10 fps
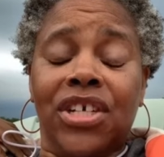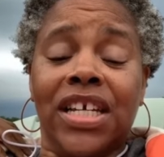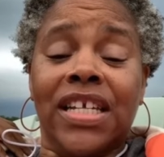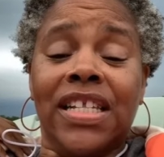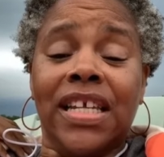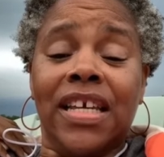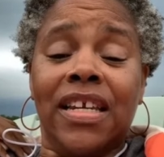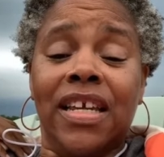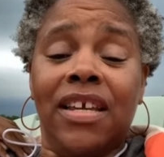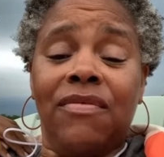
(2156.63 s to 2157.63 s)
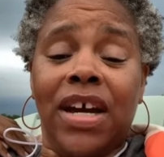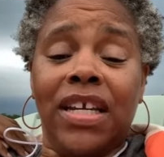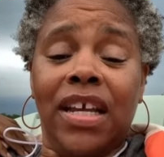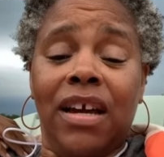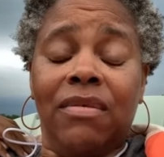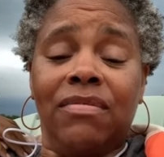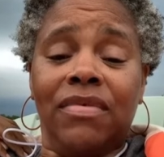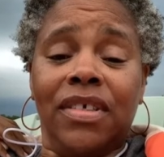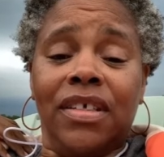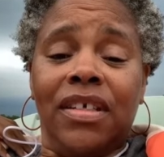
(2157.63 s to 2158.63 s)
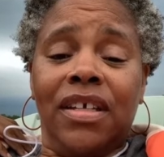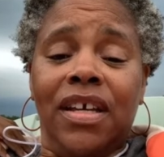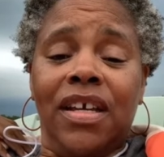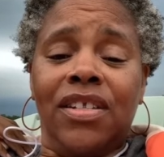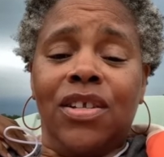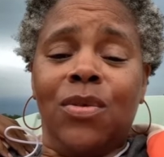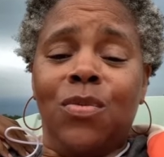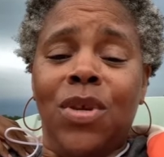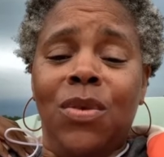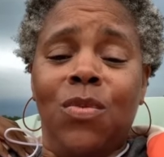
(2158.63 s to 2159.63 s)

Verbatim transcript: is in need right now. And so we